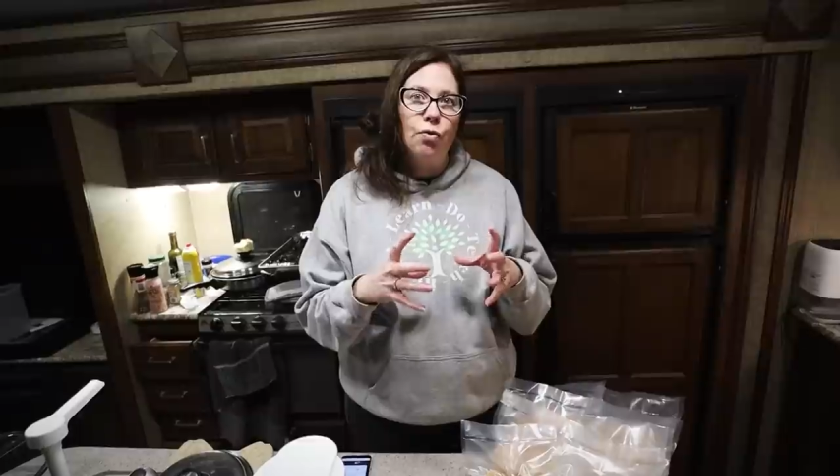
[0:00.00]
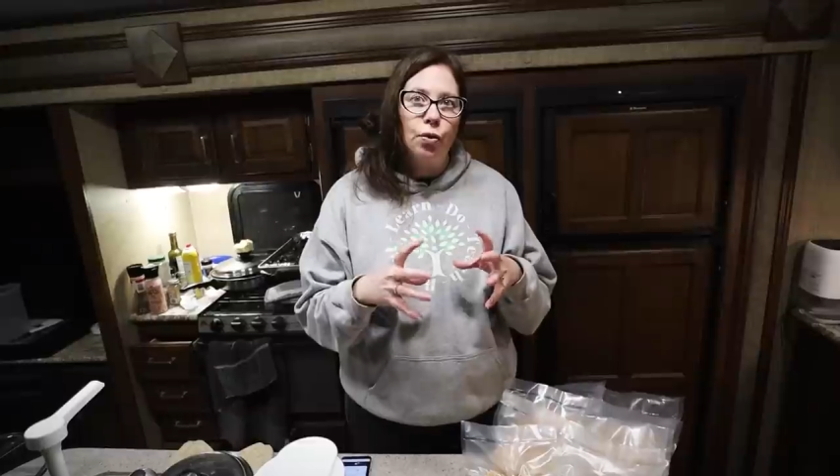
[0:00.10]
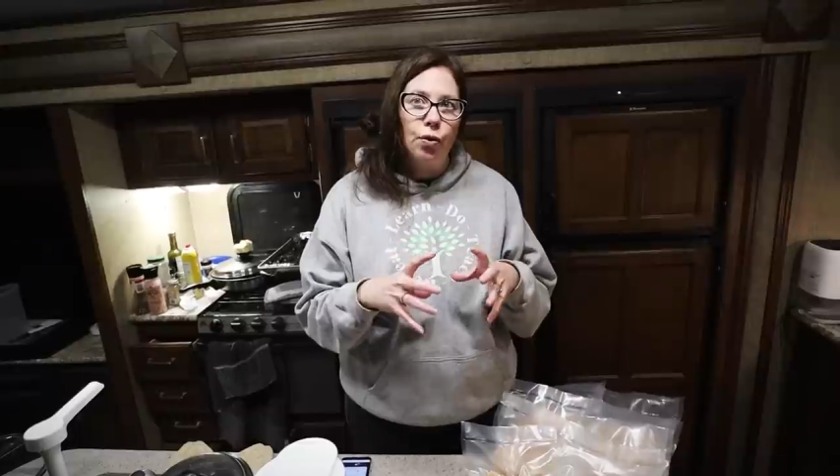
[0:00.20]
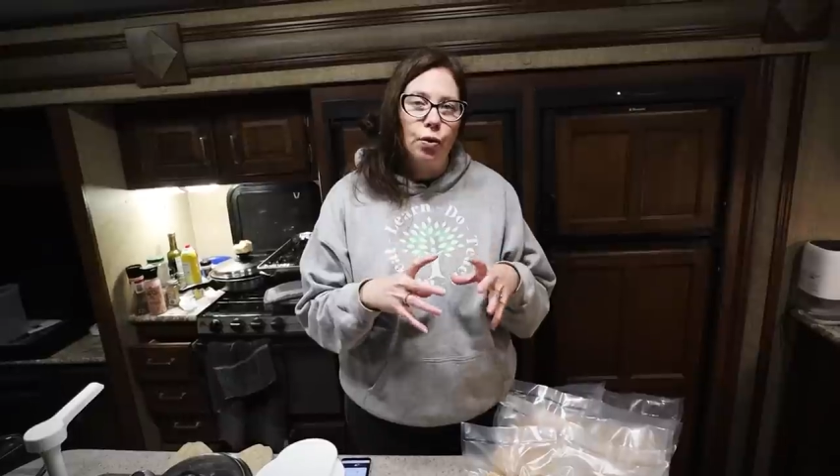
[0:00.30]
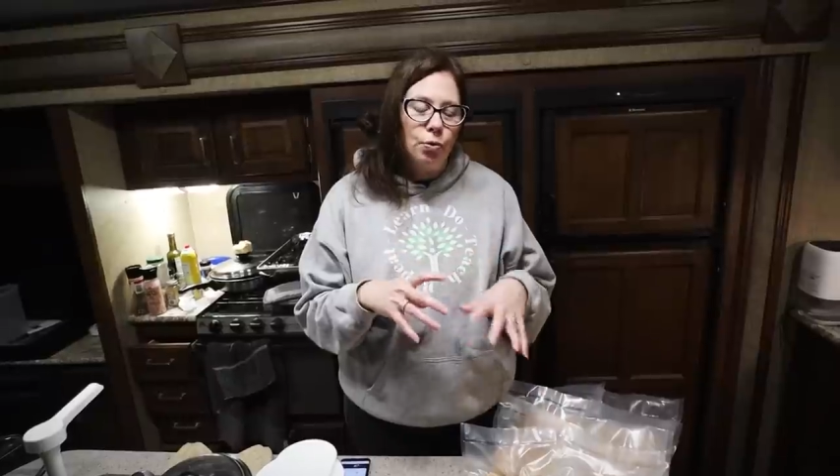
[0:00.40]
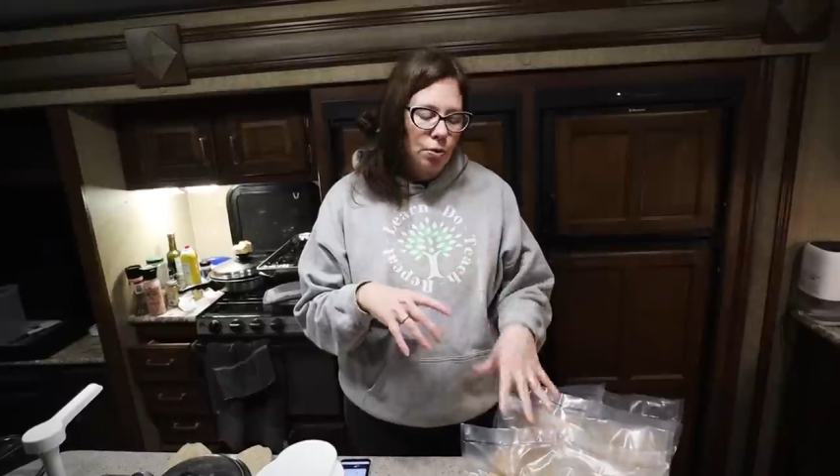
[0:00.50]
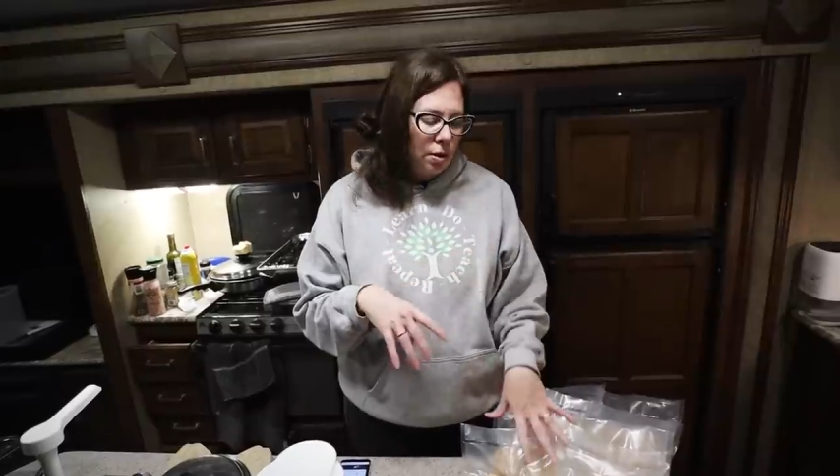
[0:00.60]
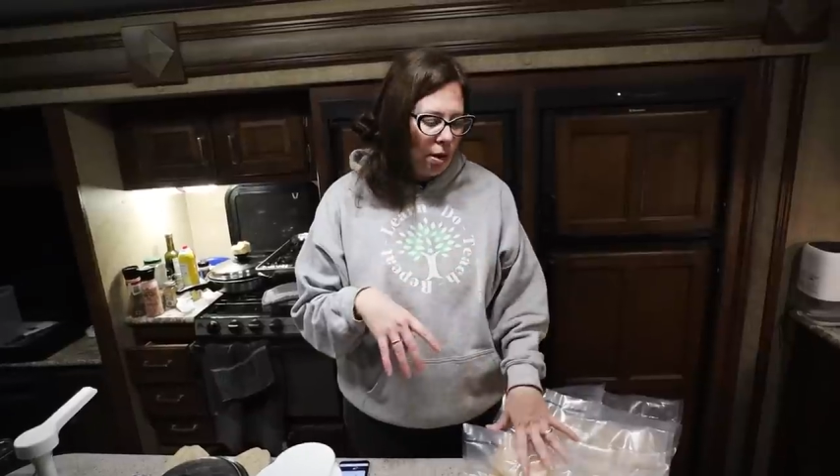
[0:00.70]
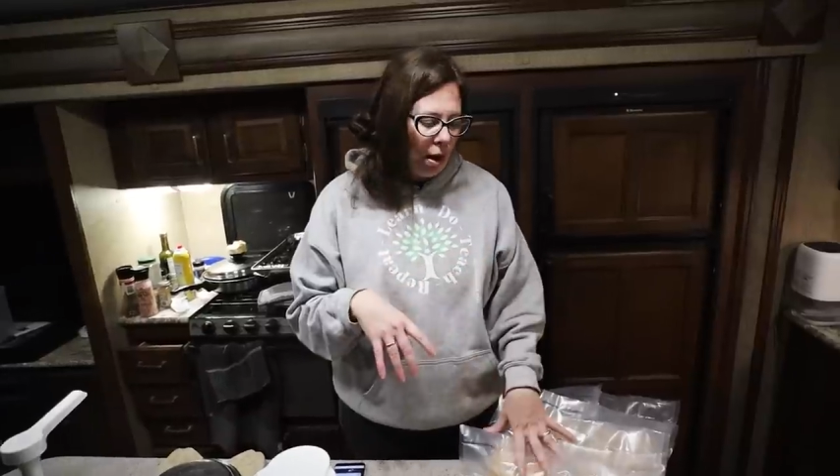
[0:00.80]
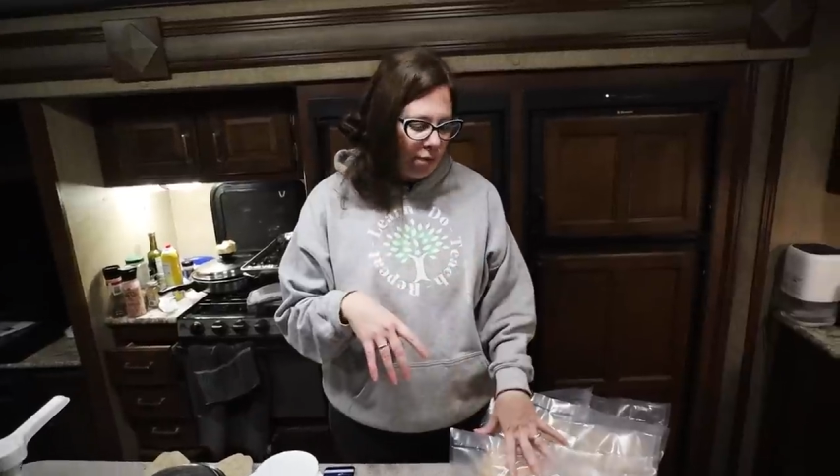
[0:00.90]
for
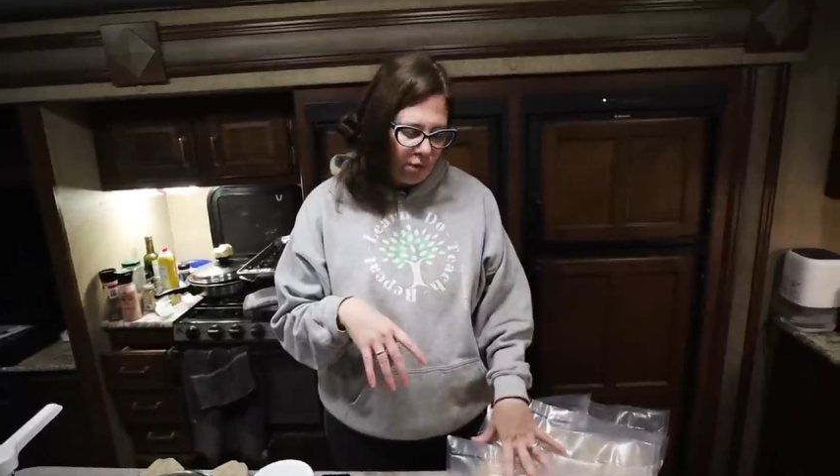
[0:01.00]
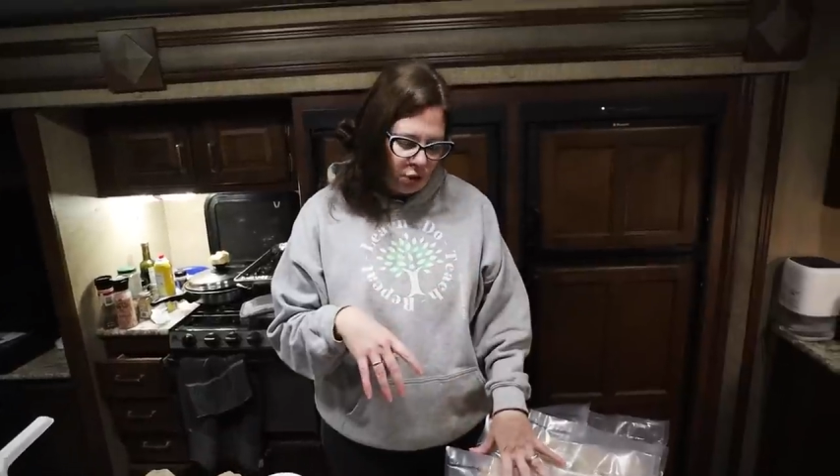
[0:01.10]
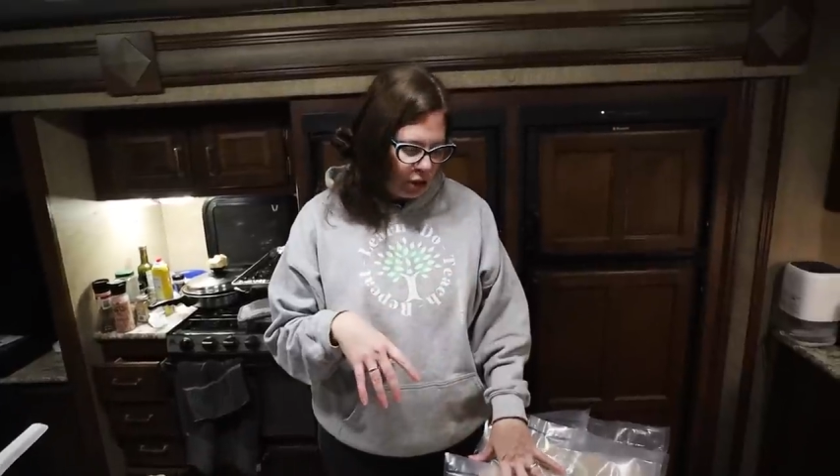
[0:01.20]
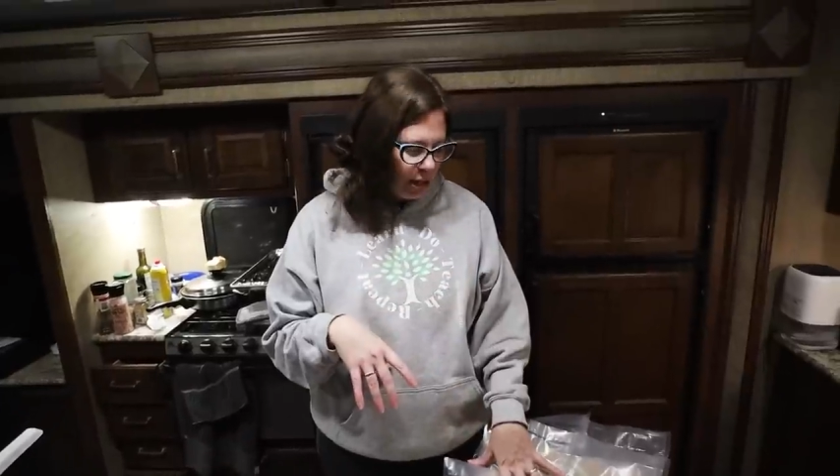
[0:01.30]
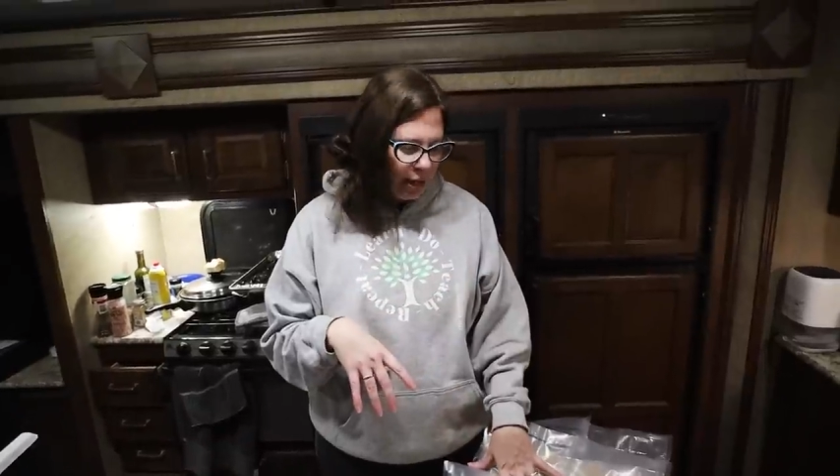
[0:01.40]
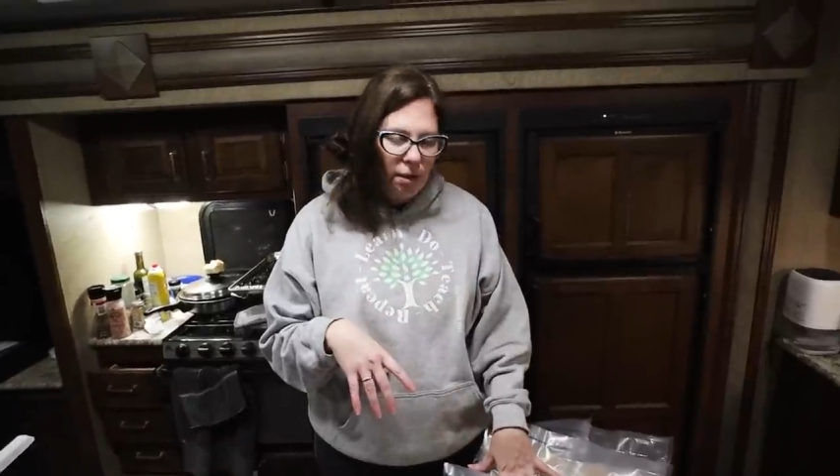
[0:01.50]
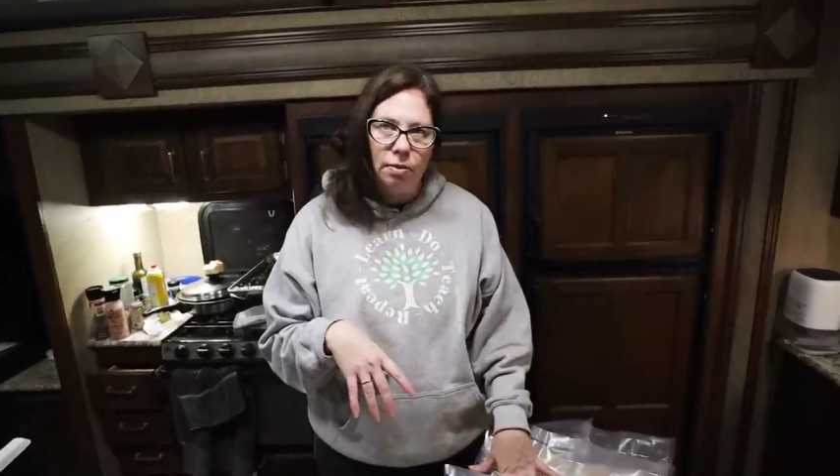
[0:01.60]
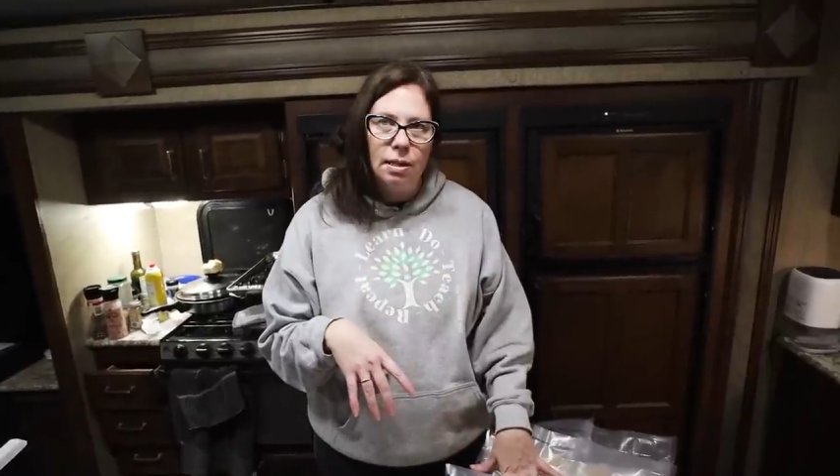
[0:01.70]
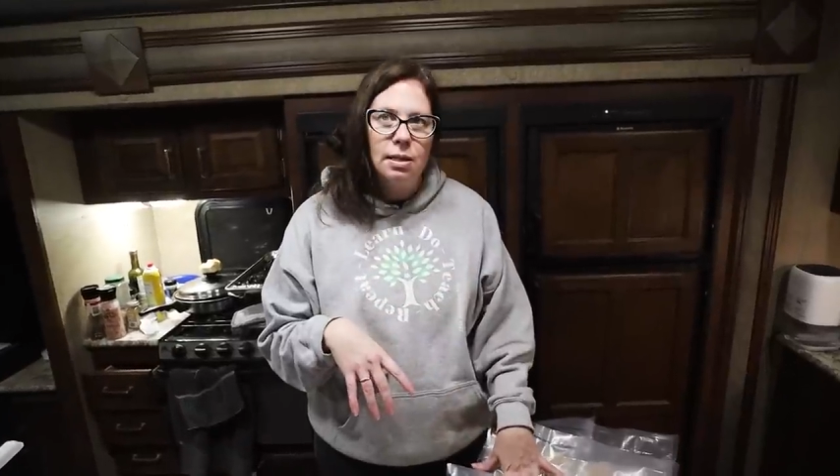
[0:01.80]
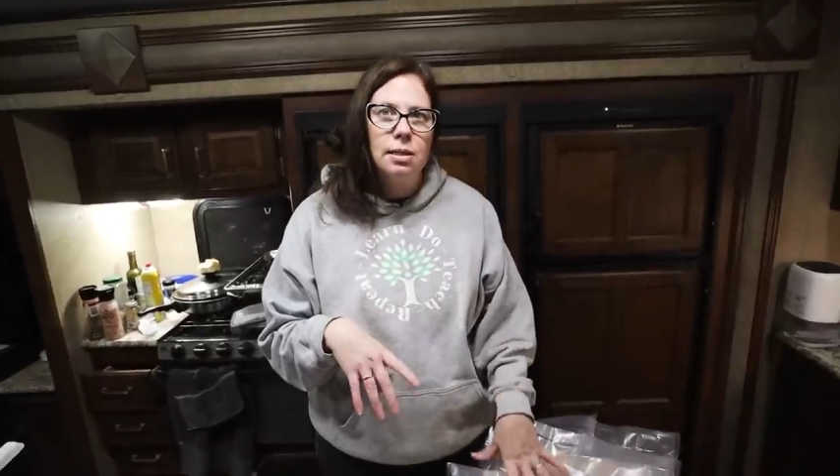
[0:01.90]
those, uh, just like this.